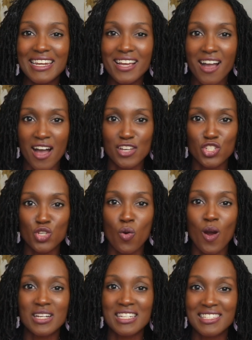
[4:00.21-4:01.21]
getting us
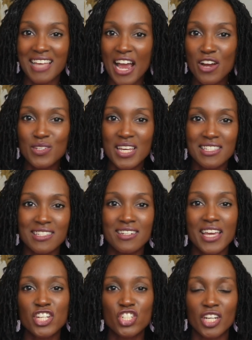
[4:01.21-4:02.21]
to our desired
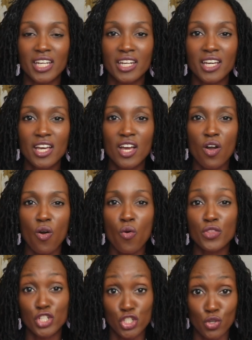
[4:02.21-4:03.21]
destination
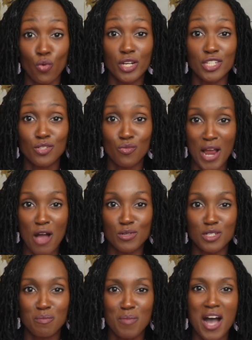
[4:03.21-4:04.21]
on the shortest
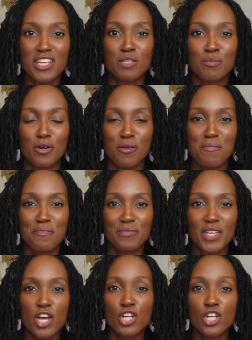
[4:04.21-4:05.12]
route possible.